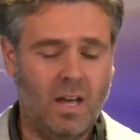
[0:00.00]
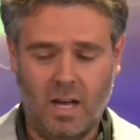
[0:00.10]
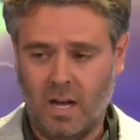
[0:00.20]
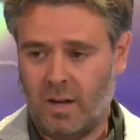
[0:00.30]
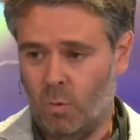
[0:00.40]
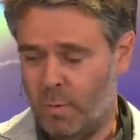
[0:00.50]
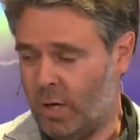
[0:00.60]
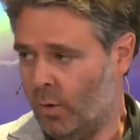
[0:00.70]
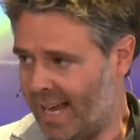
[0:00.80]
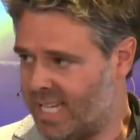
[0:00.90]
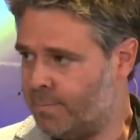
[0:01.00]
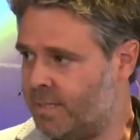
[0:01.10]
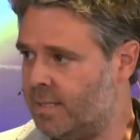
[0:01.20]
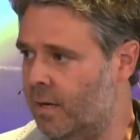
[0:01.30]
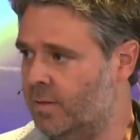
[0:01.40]
what we call
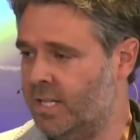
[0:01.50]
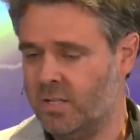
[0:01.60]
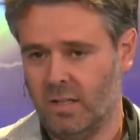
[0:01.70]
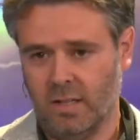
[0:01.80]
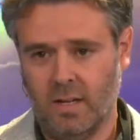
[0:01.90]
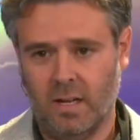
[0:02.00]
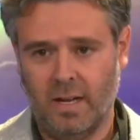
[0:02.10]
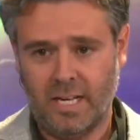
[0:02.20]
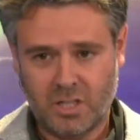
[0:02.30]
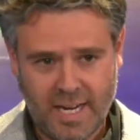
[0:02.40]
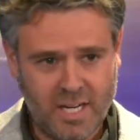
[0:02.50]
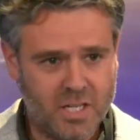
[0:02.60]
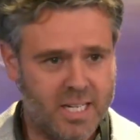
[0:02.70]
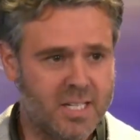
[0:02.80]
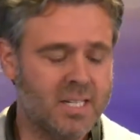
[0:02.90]
CASPs, so digital
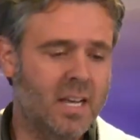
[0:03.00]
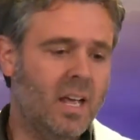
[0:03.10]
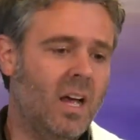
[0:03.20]
exchanges.